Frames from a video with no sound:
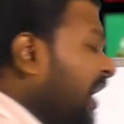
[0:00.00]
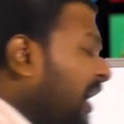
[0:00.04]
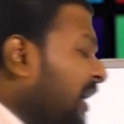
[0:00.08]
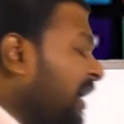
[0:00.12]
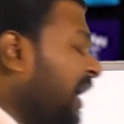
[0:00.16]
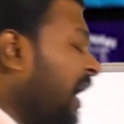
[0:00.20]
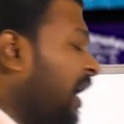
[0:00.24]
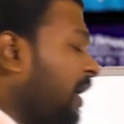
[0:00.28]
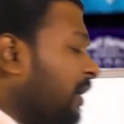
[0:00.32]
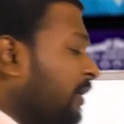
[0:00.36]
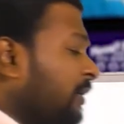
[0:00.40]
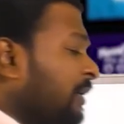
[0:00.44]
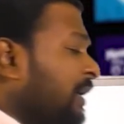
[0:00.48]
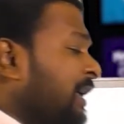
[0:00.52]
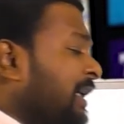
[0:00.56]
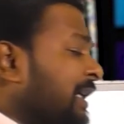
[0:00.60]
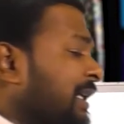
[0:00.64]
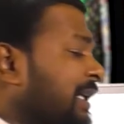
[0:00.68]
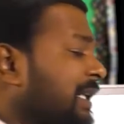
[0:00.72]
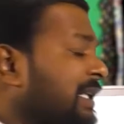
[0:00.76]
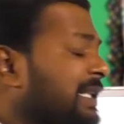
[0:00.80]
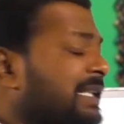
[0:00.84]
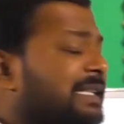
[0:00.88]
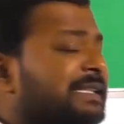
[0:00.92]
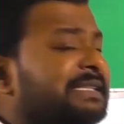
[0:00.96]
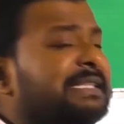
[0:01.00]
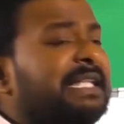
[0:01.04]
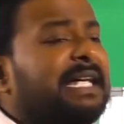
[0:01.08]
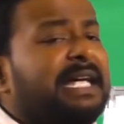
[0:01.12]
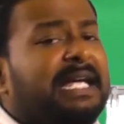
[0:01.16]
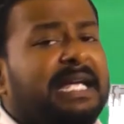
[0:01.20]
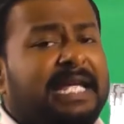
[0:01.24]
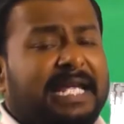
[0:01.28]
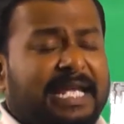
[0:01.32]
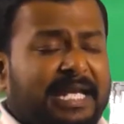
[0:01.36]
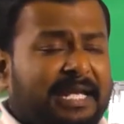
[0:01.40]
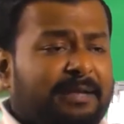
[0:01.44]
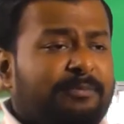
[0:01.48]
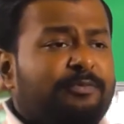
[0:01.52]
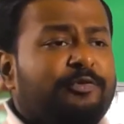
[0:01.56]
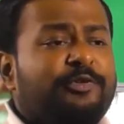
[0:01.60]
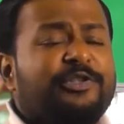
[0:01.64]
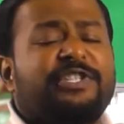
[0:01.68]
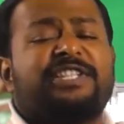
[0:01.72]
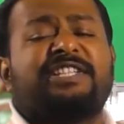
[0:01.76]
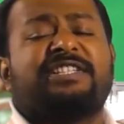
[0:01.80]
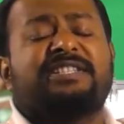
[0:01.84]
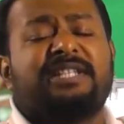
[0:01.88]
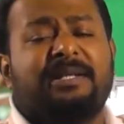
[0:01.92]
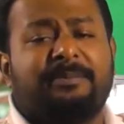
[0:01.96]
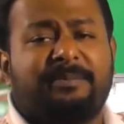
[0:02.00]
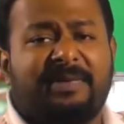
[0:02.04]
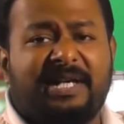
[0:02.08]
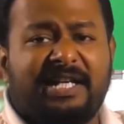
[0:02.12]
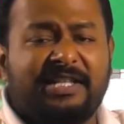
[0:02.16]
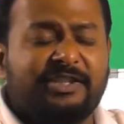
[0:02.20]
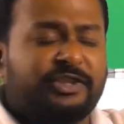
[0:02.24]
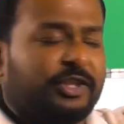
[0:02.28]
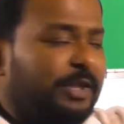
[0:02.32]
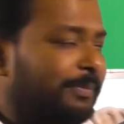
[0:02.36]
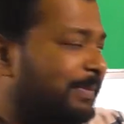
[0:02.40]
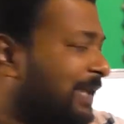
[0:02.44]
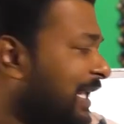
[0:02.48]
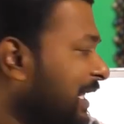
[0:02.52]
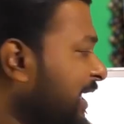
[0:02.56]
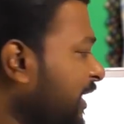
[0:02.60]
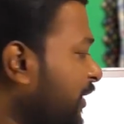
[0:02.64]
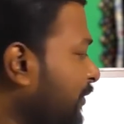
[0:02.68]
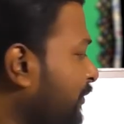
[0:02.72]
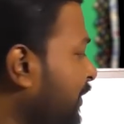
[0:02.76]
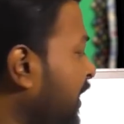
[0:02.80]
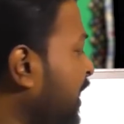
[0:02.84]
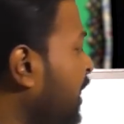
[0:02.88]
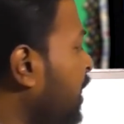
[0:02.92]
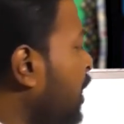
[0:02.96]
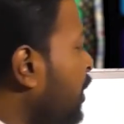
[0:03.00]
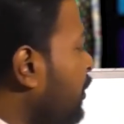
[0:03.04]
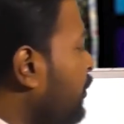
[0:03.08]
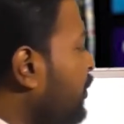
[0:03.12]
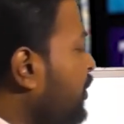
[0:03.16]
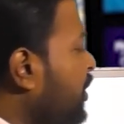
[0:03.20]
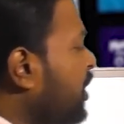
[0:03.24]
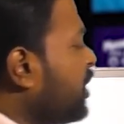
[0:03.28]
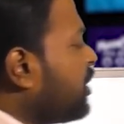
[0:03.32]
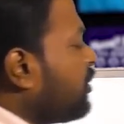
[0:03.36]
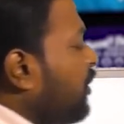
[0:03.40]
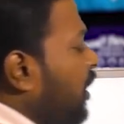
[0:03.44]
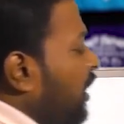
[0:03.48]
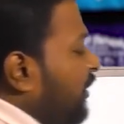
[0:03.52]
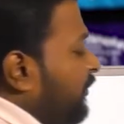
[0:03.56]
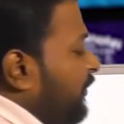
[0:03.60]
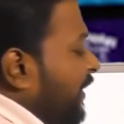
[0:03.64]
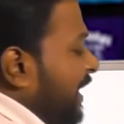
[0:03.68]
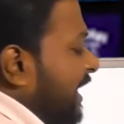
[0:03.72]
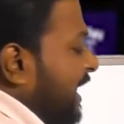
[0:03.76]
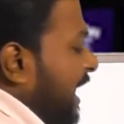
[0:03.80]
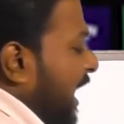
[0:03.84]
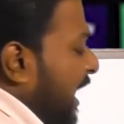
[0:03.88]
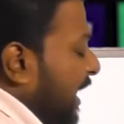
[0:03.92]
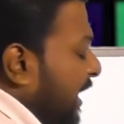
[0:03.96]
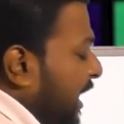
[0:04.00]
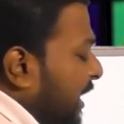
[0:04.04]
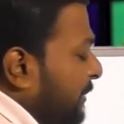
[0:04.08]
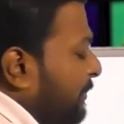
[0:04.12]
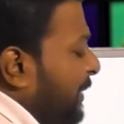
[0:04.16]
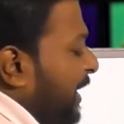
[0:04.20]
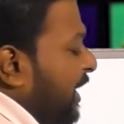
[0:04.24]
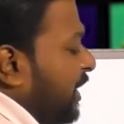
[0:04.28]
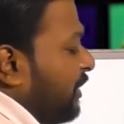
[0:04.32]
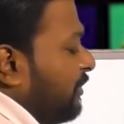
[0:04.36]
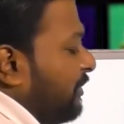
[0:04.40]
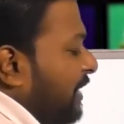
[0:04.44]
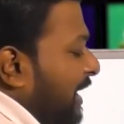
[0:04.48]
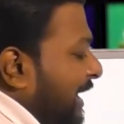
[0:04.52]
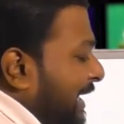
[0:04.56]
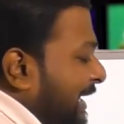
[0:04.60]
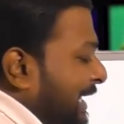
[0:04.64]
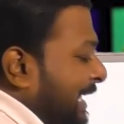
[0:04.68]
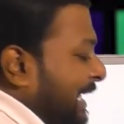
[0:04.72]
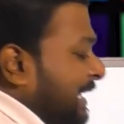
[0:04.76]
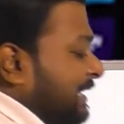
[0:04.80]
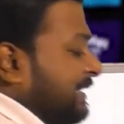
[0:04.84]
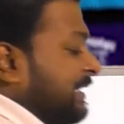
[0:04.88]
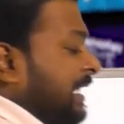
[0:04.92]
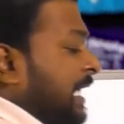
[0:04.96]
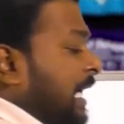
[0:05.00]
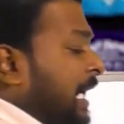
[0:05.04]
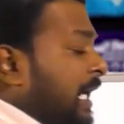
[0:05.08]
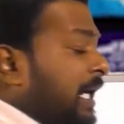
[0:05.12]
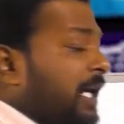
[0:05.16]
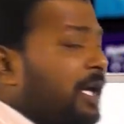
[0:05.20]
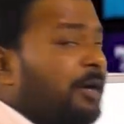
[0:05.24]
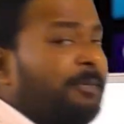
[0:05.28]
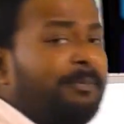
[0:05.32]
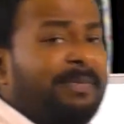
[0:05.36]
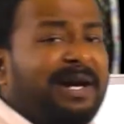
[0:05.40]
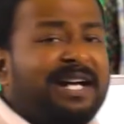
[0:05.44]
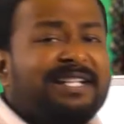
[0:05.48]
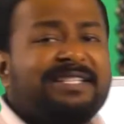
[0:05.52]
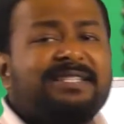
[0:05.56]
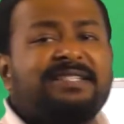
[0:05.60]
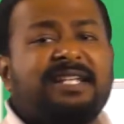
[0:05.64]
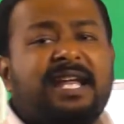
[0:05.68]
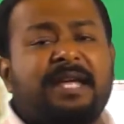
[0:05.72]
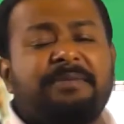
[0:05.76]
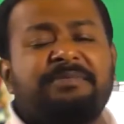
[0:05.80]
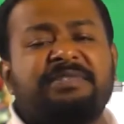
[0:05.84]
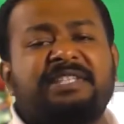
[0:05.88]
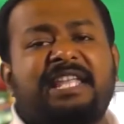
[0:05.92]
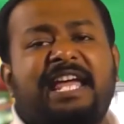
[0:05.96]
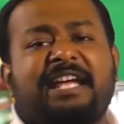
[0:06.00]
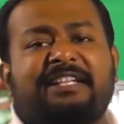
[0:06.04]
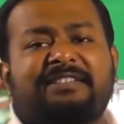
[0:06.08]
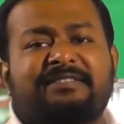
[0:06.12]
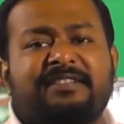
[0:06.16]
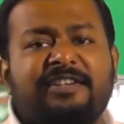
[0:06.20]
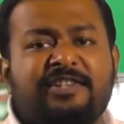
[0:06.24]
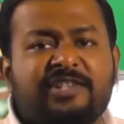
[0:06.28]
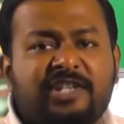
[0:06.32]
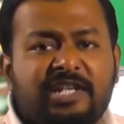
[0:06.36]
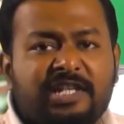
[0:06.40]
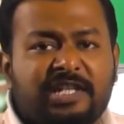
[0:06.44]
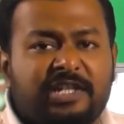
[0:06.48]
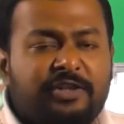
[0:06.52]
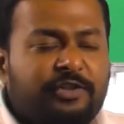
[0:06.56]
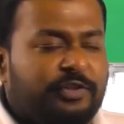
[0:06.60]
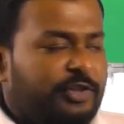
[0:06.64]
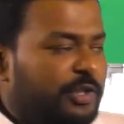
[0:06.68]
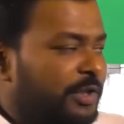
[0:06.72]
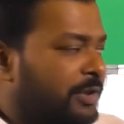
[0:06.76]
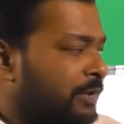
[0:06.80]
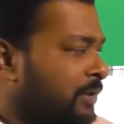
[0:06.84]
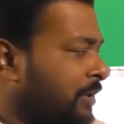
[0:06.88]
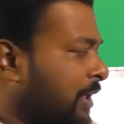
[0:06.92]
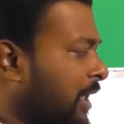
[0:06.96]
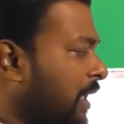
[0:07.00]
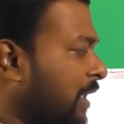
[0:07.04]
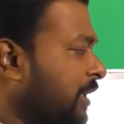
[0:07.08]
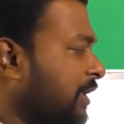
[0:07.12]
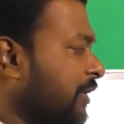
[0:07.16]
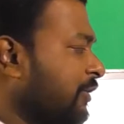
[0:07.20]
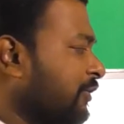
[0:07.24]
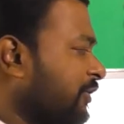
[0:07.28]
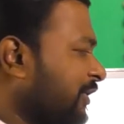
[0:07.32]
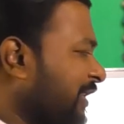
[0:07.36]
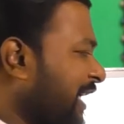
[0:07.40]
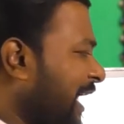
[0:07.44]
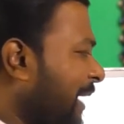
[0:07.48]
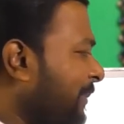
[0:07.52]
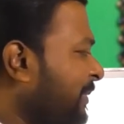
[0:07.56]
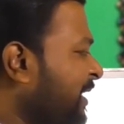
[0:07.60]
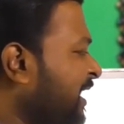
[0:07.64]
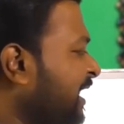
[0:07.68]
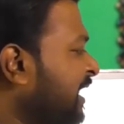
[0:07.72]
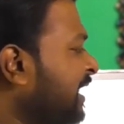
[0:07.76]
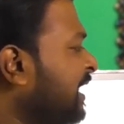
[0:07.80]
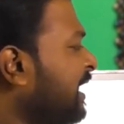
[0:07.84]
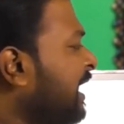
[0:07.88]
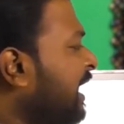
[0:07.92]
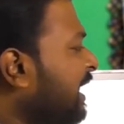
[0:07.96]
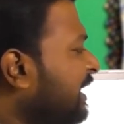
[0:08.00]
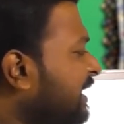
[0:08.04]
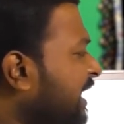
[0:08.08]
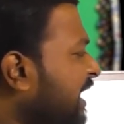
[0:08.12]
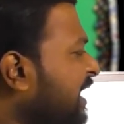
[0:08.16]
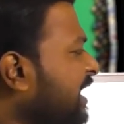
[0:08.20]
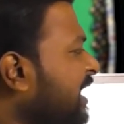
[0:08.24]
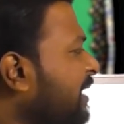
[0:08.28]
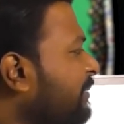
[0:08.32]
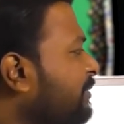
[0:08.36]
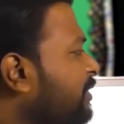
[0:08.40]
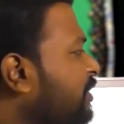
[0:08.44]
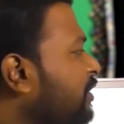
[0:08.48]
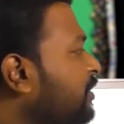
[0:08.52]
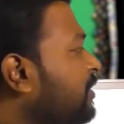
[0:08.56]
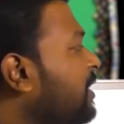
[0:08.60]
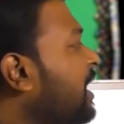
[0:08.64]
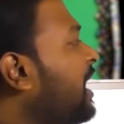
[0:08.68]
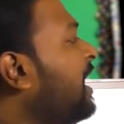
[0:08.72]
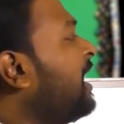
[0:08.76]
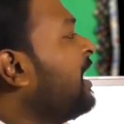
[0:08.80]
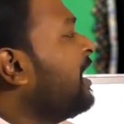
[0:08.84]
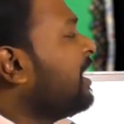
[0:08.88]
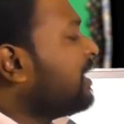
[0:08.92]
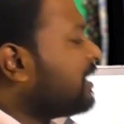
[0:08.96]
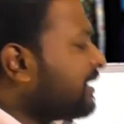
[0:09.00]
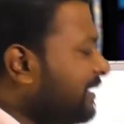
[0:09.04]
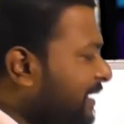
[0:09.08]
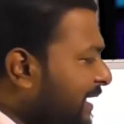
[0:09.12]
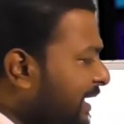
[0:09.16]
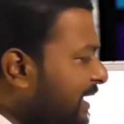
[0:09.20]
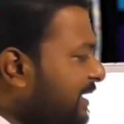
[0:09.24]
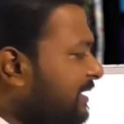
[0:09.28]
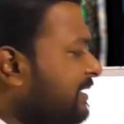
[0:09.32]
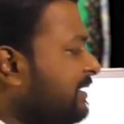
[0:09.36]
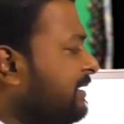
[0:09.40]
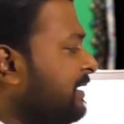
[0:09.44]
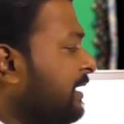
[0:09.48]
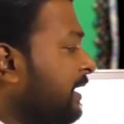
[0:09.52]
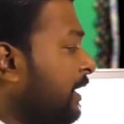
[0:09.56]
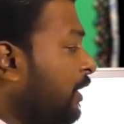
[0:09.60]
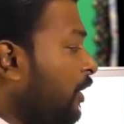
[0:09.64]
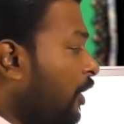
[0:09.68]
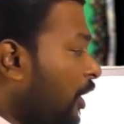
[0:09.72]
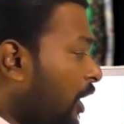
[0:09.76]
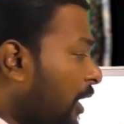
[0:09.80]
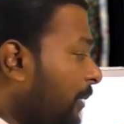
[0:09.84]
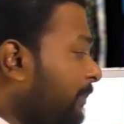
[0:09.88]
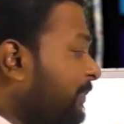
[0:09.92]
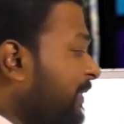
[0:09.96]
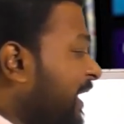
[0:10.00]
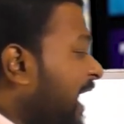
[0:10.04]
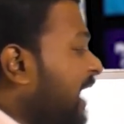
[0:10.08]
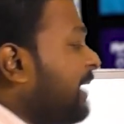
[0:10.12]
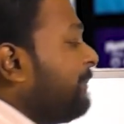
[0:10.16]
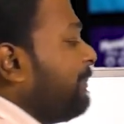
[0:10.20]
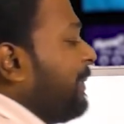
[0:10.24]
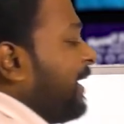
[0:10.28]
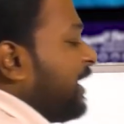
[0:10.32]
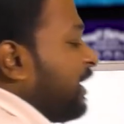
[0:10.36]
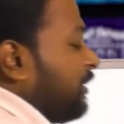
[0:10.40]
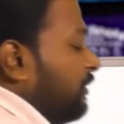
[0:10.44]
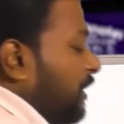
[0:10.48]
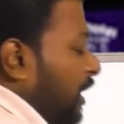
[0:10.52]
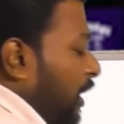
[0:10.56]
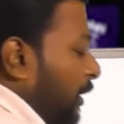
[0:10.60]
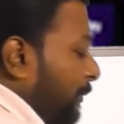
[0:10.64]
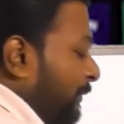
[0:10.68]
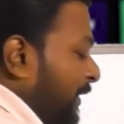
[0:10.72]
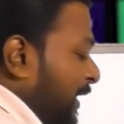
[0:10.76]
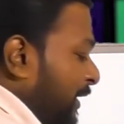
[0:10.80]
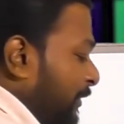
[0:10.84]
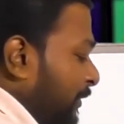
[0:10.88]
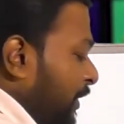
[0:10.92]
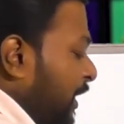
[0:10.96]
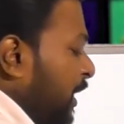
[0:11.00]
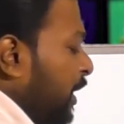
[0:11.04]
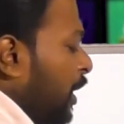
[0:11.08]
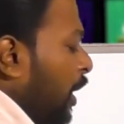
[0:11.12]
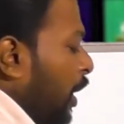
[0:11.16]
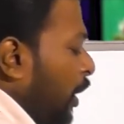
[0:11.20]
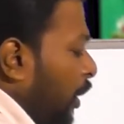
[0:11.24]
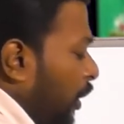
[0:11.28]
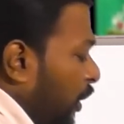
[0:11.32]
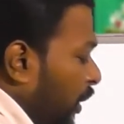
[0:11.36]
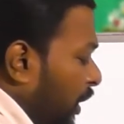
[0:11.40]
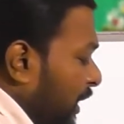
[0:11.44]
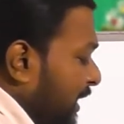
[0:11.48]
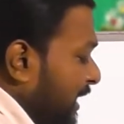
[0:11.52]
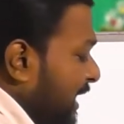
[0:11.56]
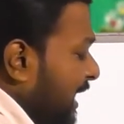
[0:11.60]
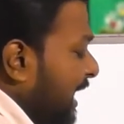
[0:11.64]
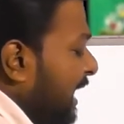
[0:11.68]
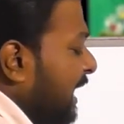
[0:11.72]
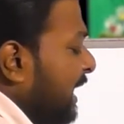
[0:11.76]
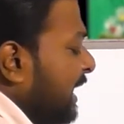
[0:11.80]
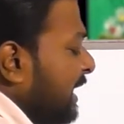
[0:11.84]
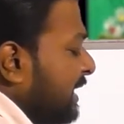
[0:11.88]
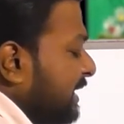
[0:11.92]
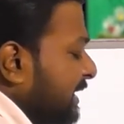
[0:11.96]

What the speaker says: Now it is the m, which is the mass of the liquid, which is confined at that particular case. Now mass times the acceleration due to gravity, that gives you the thrust of that particular of liquid on the